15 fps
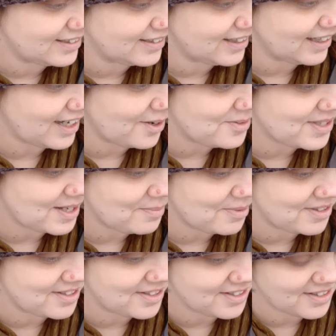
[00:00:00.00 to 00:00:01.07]
like I was able
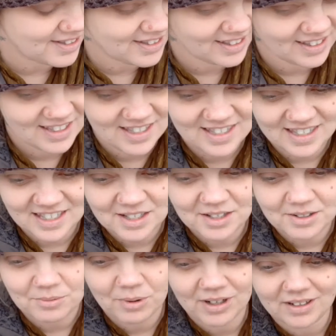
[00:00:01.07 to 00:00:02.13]
to
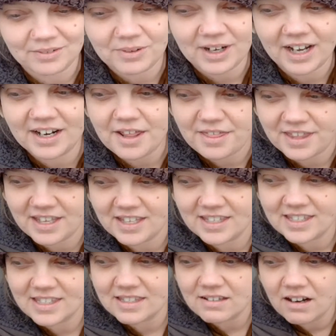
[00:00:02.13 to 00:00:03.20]
see what what kind of
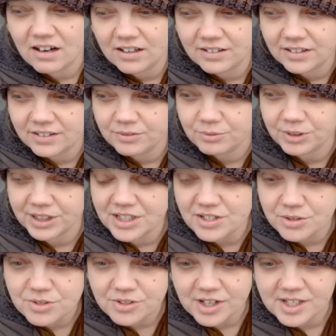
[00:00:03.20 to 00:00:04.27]
things really
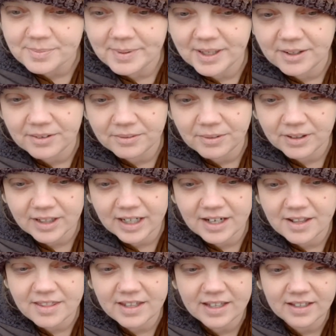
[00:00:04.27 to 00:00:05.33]
do stress me out, what kind
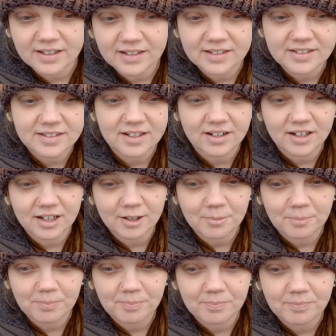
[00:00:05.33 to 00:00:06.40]
of things
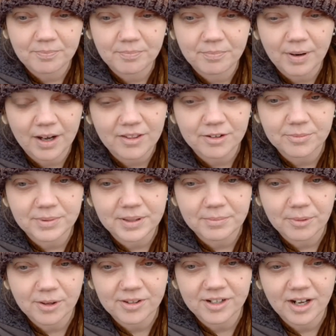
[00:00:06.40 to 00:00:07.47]
um, bother me
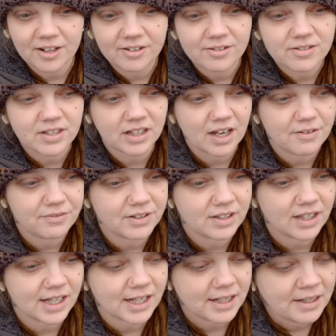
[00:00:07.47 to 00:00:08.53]
more than others. Like I feel
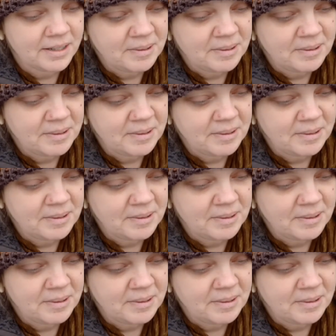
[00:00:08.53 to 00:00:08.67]
like,